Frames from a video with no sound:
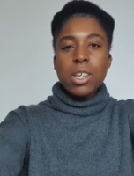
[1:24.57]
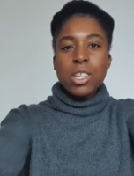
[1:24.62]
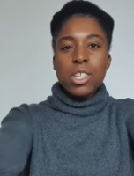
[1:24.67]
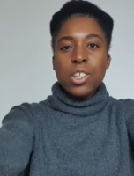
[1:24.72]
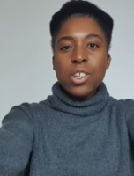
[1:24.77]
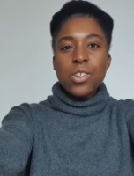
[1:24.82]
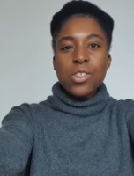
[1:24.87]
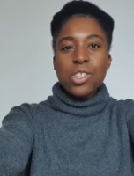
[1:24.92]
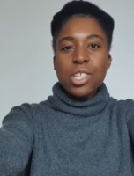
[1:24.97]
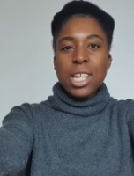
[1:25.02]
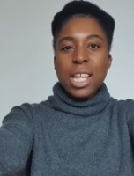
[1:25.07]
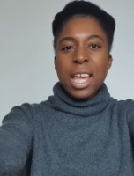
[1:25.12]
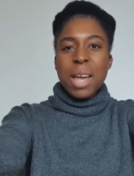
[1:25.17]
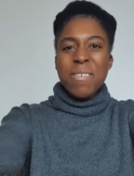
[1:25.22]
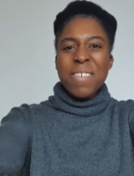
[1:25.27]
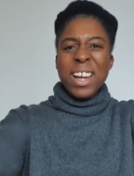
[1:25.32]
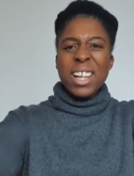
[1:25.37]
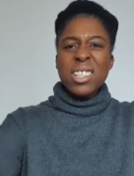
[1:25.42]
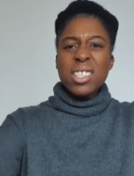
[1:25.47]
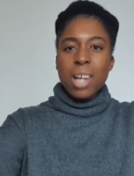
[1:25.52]
usually
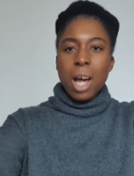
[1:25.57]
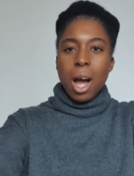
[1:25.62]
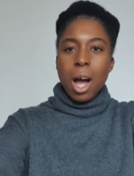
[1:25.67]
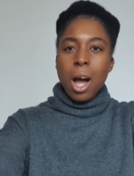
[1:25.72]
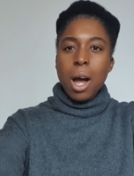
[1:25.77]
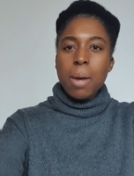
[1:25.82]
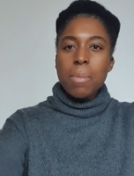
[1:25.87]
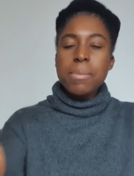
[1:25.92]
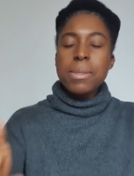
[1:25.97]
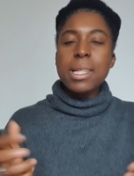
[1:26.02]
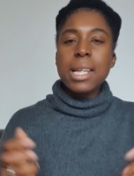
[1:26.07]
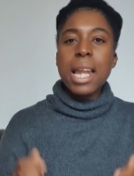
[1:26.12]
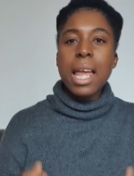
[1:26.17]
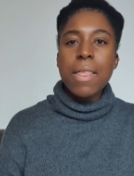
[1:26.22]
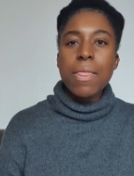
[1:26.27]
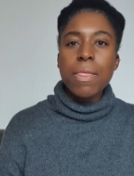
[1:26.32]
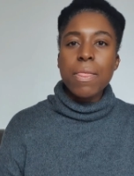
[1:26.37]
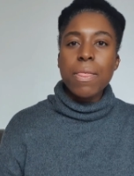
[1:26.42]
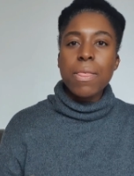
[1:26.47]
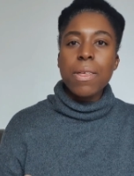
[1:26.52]
around arm's
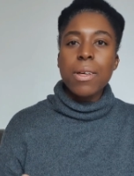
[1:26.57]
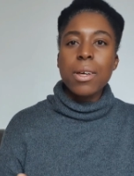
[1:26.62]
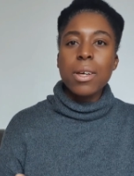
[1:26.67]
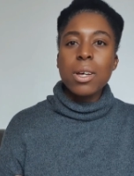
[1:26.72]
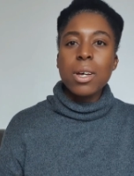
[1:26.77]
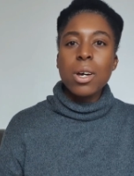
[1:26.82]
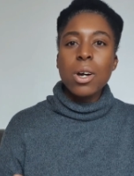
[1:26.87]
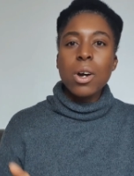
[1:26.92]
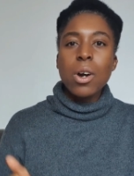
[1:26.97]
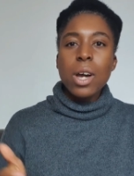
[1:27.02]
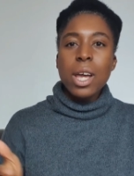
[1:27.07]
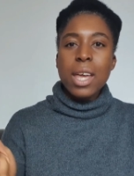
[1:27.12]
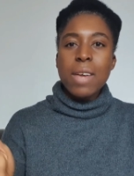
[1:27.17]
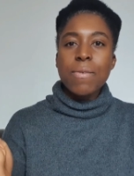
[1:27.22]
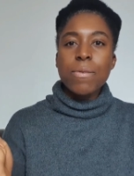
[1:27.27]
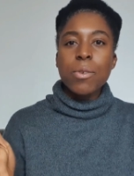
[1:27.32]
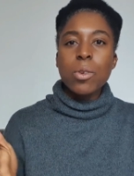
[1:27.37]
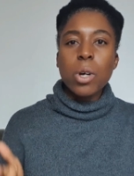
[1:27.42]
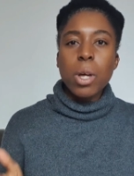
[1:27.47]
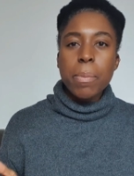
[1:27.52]
length,
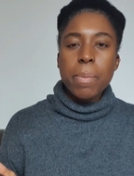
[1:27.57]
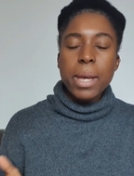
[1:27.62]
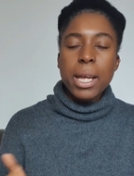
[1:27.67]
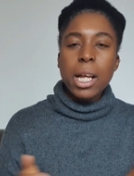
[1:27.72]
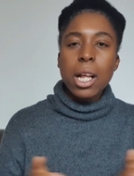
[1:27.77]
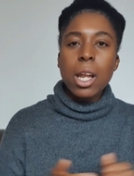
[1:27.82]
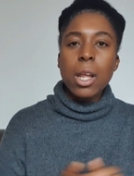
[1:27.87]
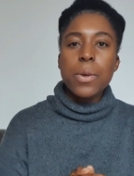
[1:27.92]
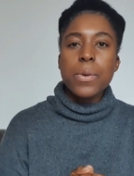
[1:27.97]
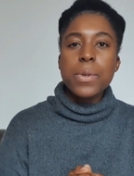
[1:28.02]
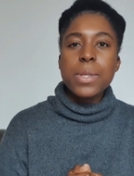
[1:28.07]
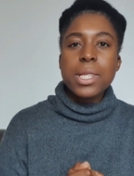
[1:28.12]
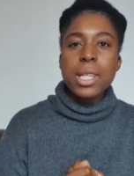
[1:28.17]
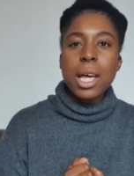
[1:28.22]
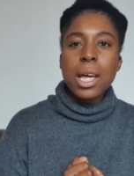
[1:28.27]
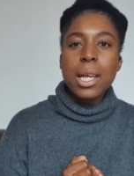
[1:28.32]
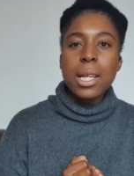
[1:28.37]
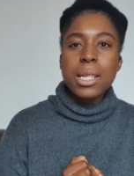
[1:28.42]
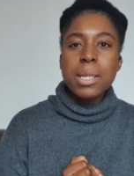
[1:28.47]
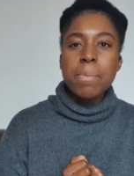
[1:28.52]
if not a bit closer,
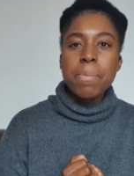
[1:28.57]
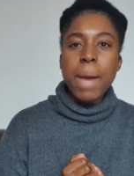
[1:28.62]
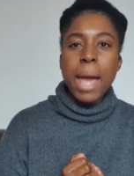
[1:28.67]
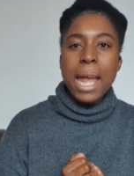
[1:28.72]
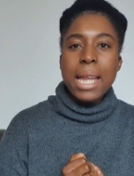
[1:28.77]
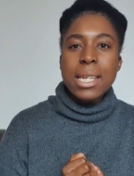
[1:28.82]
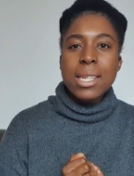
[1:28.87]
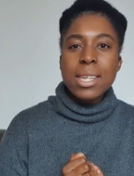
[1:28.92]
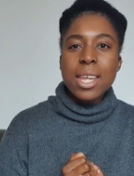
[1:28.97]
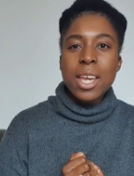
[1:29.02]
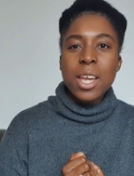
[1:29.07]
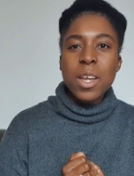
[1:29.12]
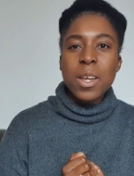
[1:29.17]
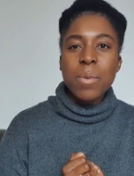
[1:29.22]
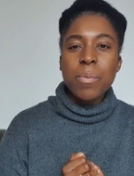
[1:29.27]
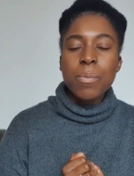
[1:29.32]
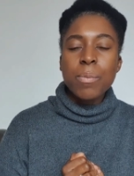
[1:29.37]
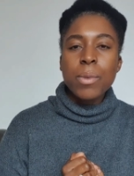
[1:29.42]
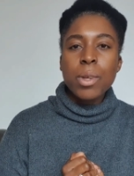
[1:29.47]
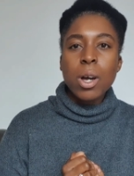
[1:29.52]
depending
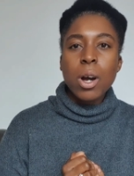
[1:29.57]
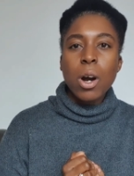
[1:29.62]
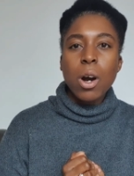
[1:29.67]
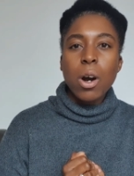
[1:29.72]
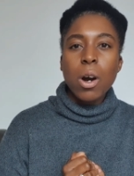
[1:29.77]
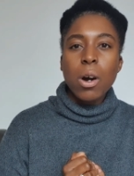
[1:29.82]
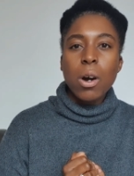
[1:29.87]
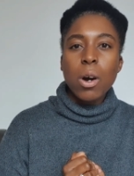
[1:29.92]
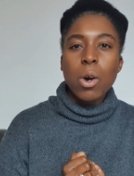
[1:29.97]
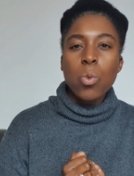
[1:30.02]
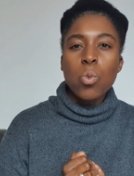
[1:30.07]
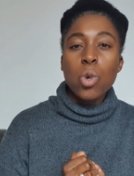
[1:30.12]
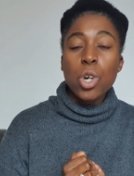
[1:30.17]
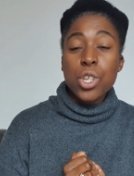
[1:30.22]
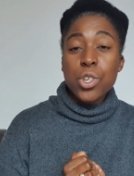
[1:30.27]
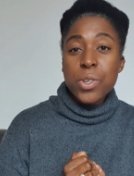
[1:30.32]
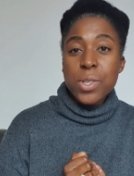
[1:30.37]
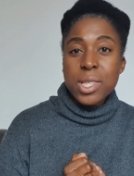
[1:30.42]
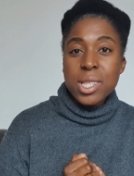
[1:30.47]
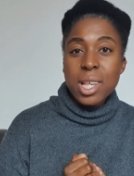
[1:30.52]
on what
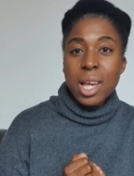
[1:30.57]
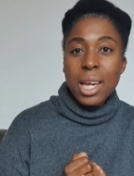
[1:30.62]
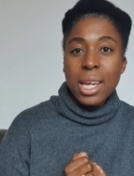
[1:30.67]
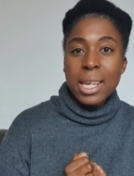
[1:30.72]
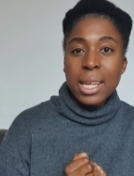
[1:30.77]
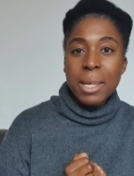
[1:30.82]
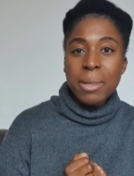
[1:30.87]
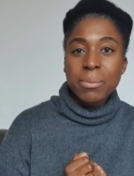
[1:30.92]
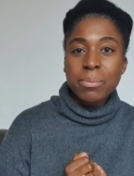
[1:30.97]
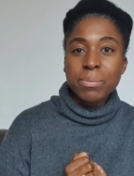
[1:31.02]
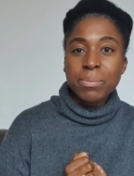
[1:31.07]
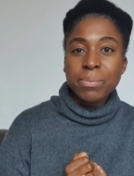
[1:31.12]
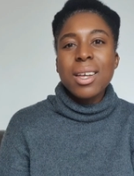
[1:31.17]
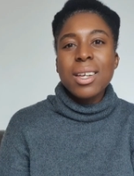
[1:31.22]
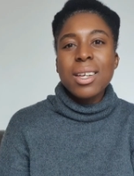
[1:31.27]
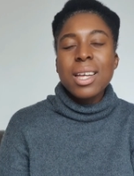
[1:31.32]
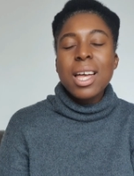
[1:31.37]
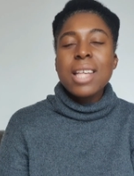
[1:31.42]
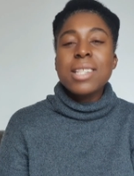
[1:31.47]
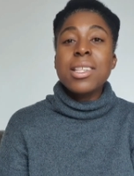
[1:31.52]
you're signing.
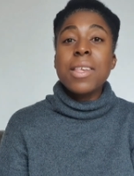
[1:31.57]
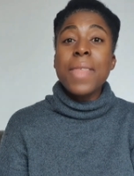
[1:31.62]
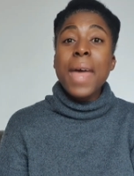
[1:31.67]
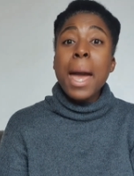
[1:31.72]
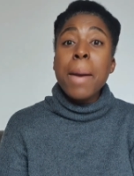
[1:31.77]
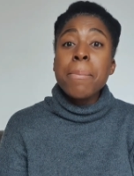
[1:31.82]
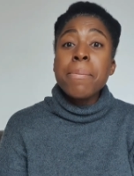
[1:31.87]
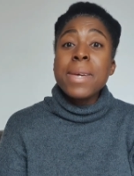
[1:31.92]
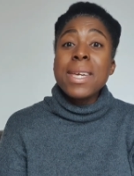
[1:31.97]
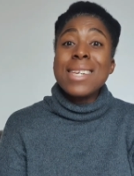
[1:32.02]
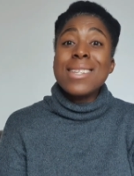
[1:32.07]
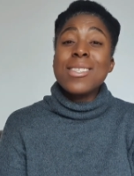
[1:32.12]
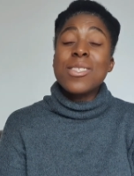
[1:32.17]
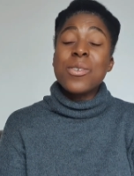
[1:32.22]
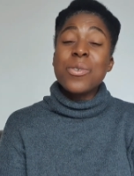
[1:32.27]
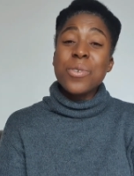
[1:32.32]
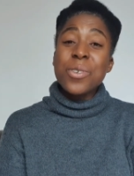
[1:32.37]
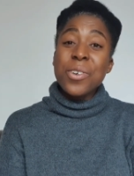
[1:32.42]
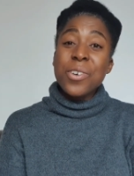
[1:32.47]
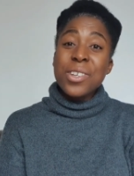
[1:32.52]
So that means
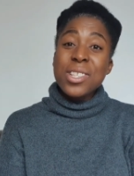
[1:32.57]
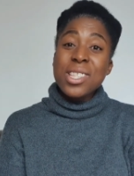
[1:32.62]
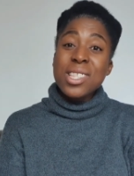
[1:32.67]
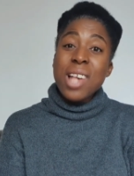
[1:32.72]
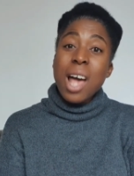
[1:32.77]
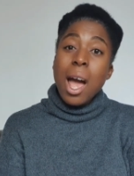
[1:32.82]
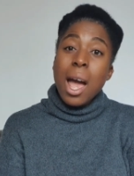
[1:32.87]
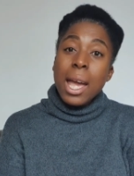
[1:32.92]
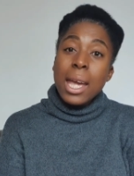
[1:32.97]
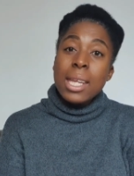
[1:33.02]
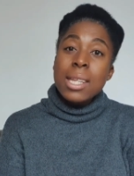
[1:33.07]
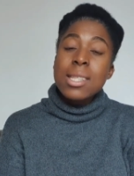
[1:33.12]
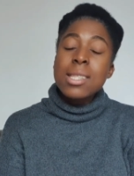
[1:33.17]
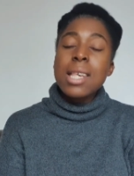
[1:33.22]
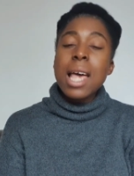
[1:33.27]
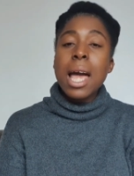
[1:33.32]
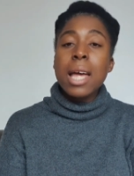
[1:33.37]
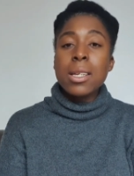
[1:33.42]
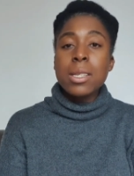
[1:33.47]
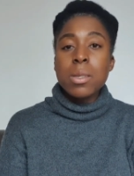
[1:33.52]
all your signs
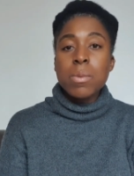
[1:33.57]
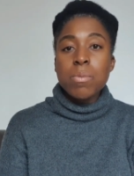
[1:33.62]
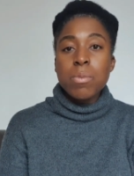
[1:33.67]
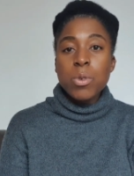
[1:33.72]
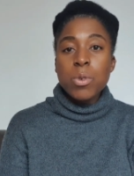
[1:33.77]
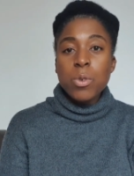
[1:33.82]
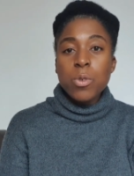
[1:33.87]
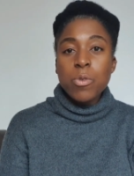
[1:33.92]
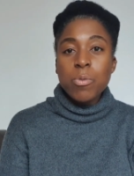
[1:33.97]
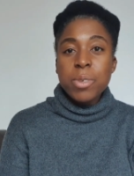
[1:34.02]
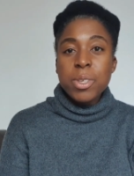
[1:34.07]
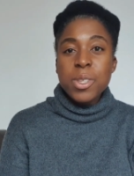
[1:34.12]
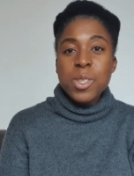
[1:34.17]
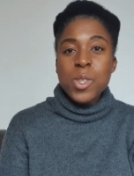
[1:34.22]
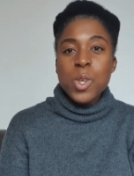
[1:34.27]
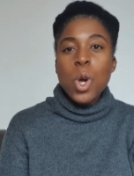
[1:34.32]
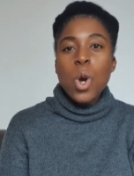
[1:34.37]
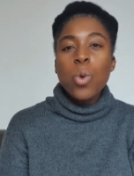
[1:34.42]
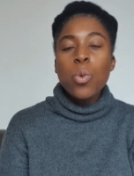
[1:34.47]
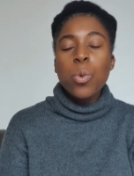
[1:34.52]
and movements
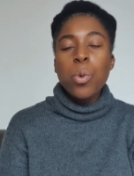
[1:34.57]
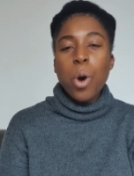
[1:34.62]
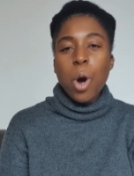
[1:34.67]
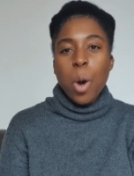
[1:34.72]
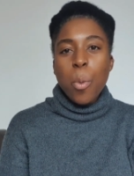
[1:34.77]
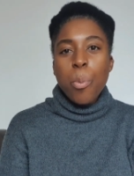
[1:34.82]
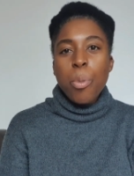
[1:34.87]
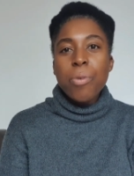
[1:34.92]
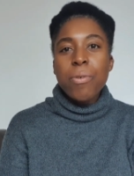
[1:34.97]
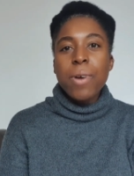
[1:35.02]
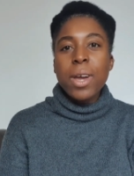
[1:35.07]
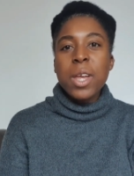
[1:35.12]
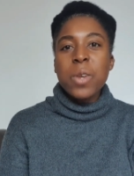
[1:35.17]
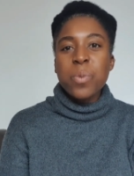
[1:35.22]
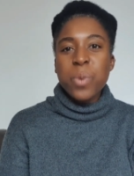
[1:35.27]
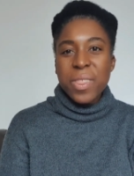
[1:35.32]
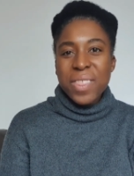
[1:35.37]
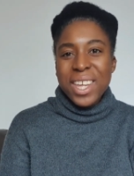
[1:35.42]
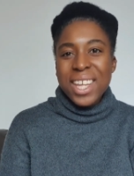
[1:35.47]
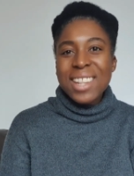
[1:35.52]
will operate
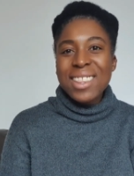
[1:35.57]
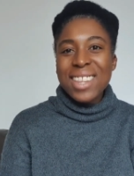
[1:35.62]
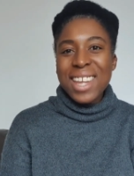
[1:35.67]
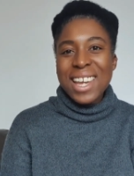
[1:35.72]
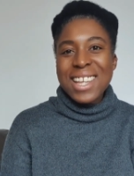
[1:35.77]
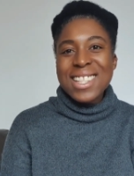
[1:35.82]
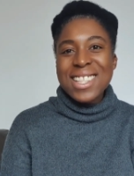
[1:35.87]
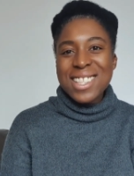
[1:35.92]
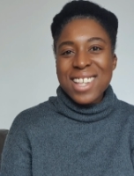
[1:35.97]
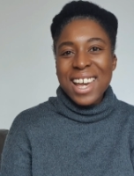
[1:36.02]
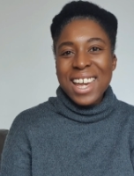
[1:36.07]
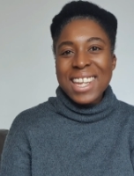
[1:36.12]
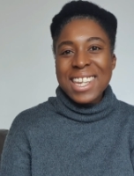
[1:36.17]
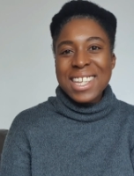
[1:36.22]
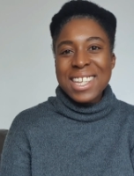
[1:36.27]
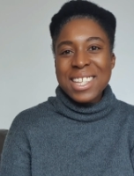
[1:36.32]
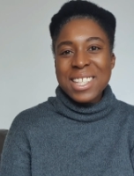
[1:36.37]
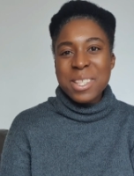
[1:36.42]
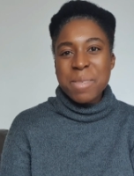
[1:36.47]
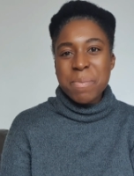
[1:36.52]
within that
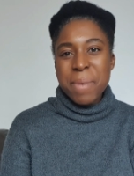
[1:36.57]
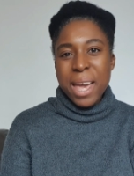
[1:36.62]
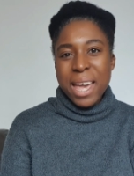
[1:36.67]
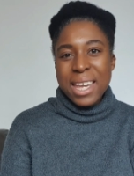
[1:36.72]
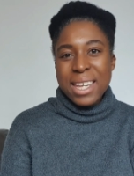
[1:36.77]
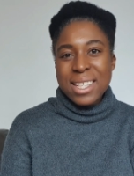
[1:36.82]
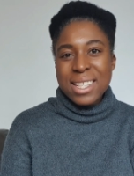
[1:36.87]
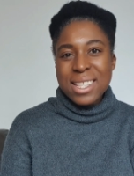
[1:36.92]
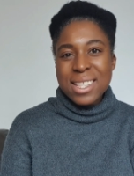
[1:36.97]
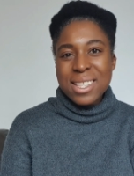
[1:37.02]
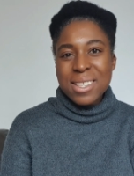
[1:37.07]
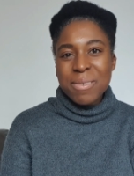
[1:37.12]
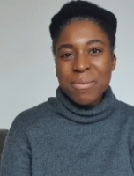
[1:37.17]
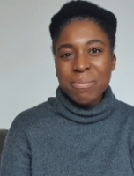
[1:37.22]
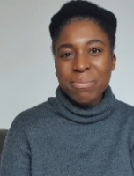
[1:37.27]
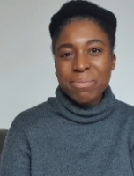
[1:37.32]
signing space.